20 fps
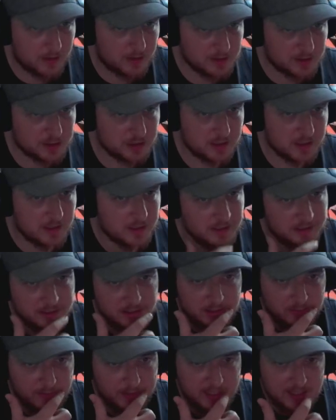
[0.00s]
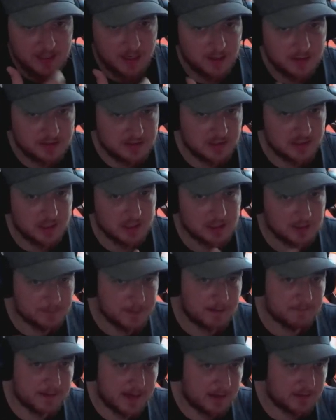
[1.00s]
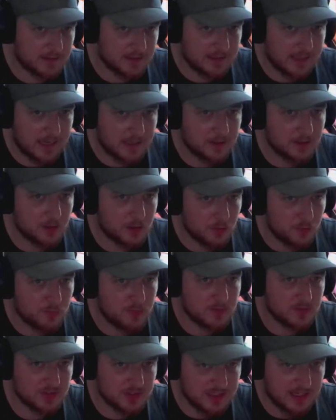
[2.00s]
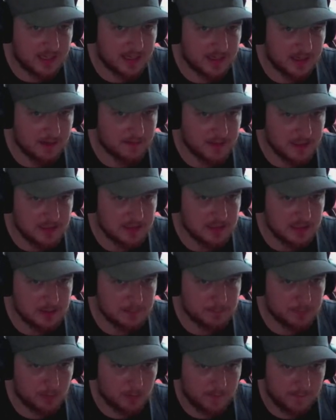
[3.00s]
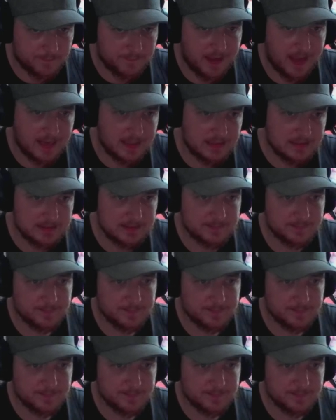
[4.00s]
watch. And when the coaster comes back round again, you will see it go into this ball effect.